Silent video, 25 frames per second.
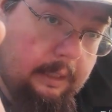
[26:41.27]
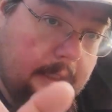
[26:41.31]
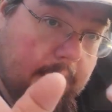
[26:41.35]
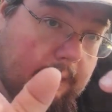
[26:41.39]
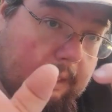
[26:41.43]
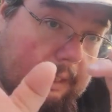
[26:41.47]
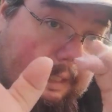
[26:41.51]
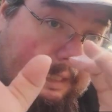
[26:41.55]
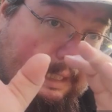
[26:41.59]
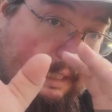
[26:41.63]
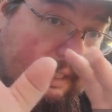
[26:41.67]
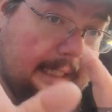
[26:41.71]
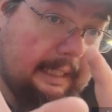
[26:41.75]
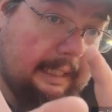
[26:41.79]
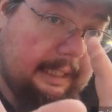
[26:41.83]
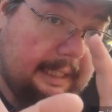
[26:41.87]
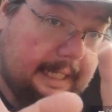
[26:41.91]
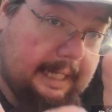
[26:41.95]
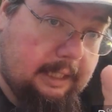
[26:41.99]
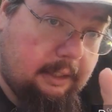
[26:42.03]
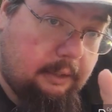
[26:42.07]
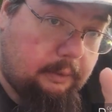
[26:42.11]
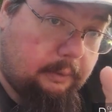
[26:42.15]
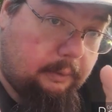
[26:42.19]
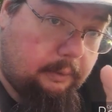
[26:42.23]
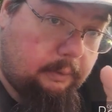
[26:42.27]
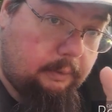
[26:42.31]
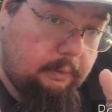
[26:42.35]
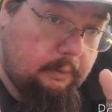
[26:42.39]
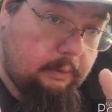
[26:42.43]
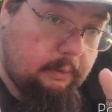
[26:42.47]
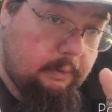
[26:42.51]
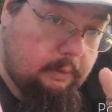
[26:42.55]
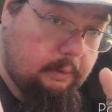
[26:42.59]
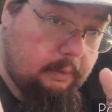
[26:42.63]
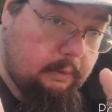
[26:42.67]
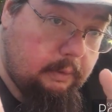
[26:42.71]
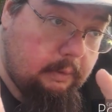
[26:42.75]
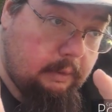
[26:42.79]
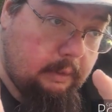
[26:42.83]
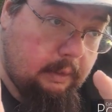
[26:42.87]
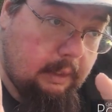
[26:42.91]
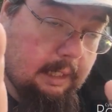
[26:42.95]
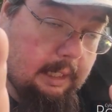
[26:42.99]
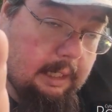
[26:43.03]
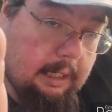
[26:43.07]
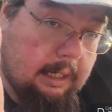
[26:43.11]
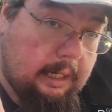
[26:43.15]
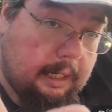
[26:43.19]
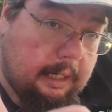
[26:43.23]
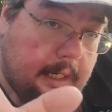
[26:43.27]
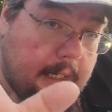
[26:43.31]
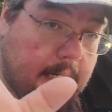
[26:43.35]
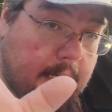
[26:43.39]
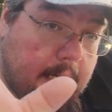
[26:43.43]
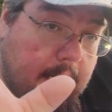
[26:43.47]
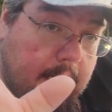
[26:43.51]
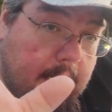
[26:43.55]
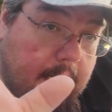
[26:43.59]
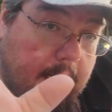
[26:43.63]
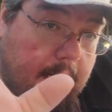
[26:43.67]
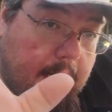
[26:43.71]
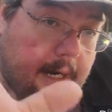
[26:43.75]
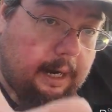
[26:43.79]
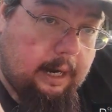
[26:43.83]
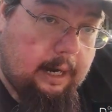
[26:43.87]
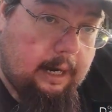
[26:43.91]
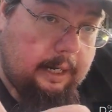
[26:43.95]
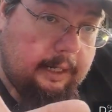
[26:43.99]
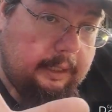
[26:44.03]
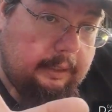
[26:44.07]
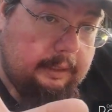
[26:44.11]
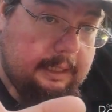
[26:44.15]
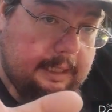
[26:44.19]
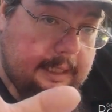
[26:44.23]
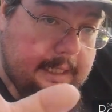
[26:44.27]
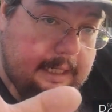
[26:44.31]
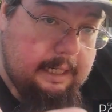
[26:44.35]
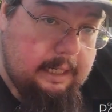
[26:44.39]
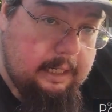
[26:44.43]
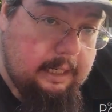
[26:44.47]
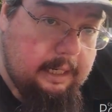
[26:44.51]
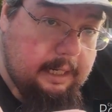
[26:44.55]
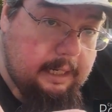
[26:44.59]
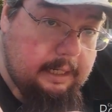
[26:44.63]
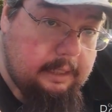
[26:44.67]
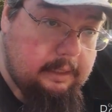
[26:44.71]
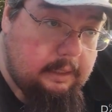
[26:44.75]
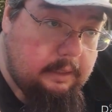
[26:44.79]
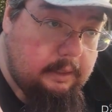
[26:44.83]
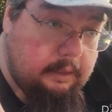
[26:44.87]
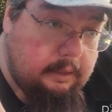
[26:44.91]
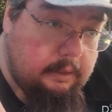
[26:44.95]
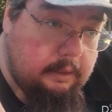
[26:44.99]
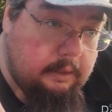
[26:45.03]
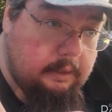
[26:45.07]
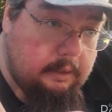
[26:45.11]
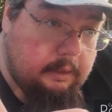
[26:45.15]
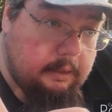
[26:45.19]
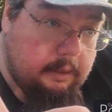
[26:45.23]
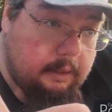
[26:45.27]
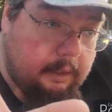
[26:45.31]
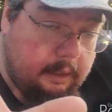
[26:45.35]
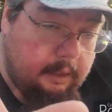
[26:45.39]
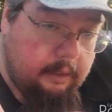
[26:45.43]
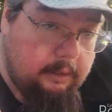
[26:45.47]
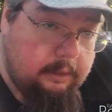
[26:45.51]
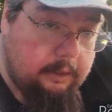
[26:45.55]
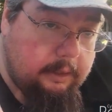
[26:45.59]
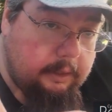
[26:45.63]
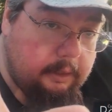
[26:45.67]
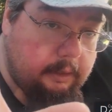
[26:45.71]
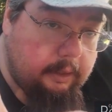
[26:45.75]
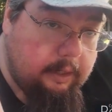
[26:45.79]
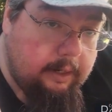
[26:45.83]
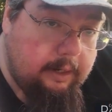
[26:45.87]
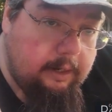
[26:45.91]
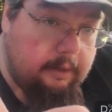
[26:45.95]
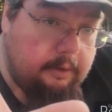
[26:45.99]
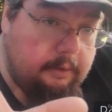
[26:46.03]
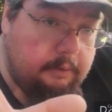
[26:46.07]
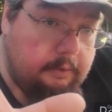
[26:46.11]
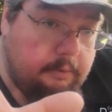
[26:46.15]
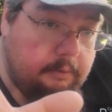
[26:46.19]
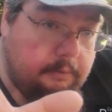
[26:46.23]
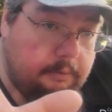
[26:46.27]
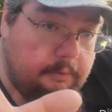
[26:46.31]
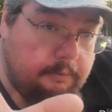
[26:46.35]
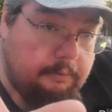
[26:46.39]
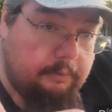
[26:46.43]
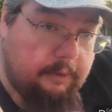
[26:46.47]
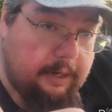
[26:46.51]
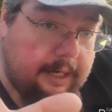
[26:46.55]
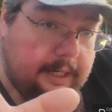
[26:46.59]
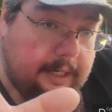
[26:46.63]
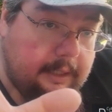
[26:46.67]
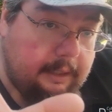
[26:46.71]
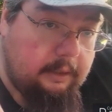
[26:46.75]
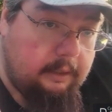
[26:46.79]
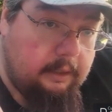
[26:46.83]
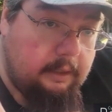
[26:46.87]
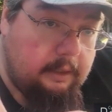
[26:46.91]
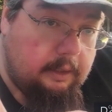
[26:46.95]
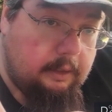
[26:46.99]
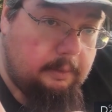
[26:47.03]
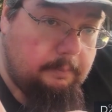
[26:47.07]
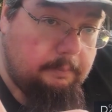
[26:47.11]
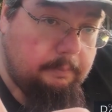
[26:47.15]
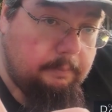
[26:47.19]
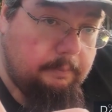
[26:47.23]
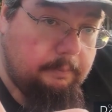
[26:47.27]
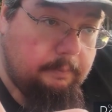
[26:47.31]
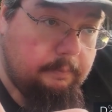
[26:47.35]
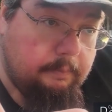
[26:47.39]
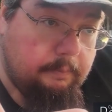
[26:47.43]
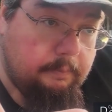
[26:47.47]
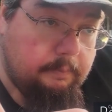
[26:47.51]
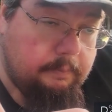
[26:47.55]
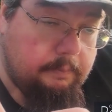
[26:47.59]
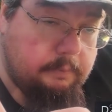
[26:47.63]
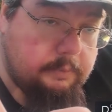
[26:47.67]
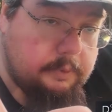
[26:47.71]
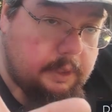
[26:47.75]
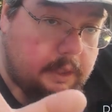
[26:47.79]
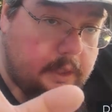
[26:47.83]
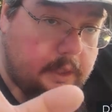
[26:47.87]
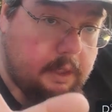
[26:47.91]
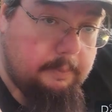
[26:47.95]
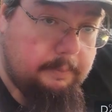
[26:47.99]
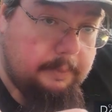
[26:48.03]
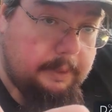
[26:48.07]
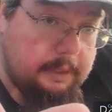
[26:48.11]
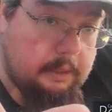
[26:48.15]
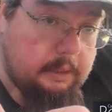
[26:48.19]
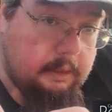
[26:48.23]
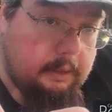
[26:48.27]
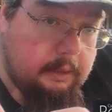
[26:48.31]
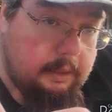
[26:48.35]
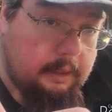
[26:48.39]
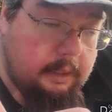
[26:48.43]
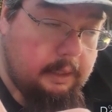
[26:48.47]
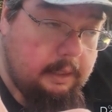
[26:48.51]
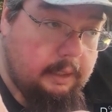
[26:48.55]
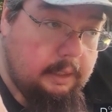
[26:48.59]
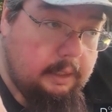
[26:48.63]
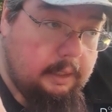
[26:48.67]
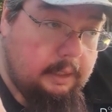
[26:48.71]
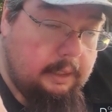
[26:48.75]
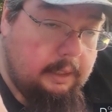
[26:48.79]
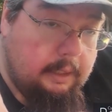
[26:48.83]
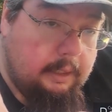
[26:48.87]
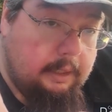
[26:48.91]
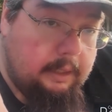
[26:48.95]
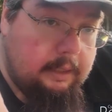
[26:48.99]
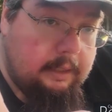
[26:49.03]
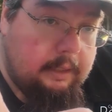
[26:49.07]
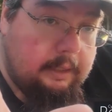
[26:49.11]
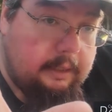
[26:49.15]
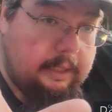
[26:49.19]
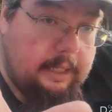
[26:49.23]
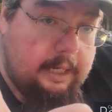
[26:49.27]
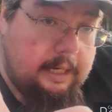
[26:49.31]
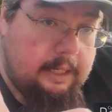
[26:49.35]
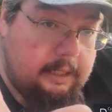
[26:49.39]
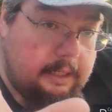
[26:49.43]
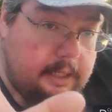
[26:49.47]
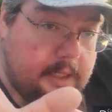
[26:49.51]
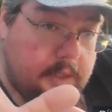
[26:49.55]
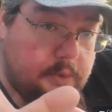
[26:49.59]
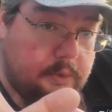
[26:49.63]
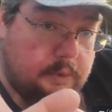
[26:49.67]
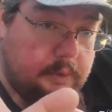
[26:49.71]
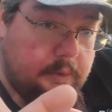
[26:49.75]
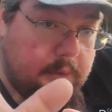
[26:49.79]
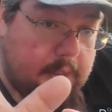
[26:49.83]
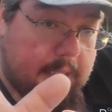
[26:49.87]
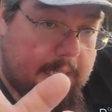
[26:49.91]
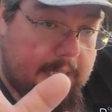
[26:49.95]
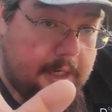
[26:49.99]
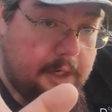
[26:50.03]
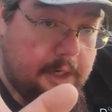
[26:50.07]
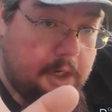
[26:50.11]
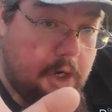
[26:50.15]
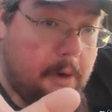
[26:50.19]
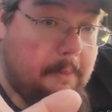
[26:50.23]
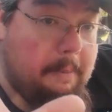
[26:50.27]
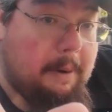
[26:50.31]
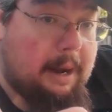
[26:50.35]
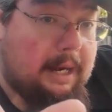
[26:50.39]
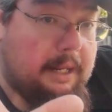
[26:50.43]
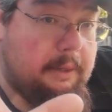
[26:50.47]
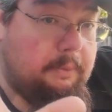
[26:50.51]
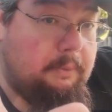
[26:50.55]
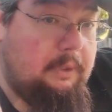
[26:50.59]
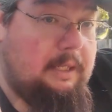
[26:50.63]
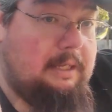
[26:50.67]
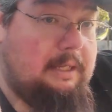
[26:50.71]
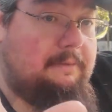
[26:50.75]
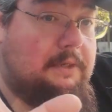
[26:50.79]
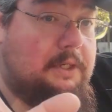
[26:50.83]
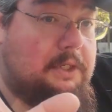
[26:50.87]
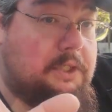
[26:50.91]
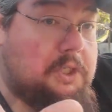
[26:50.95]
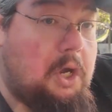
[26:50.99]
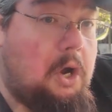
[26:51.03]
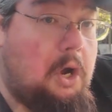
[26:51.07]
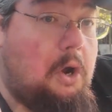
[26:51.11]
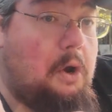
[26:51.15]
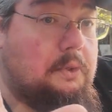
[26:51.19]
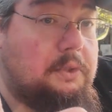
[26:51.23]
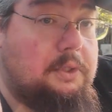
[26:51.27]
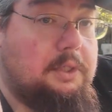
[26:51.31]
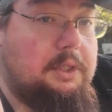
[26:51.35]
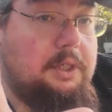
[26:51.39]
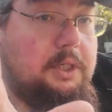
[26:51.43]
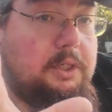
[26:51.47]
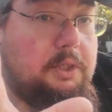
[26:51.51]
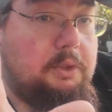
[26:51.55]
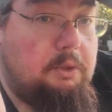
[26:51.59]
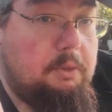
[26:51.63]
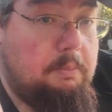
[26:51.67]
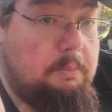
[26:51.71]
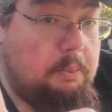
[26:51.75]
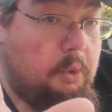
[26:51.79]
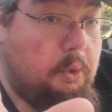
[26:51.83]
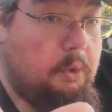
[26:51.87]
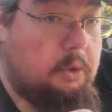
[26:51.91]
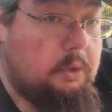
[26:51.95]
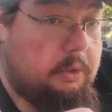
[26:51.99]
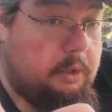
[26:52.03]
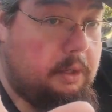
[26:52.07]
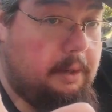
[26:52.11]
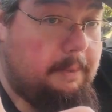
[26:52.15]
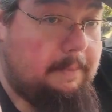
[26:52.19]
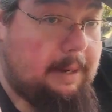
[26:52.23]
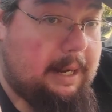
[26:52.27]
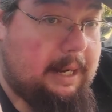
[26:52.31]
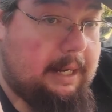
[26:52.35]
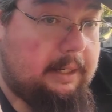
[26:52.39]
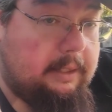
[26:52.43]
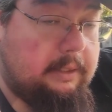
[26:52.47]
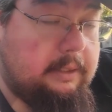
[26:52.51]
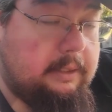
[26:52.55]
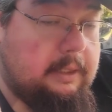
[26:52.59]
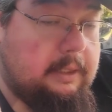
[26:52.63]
illegal, highly hidden underground fight club tournament that nobody will even talk to this reporter about.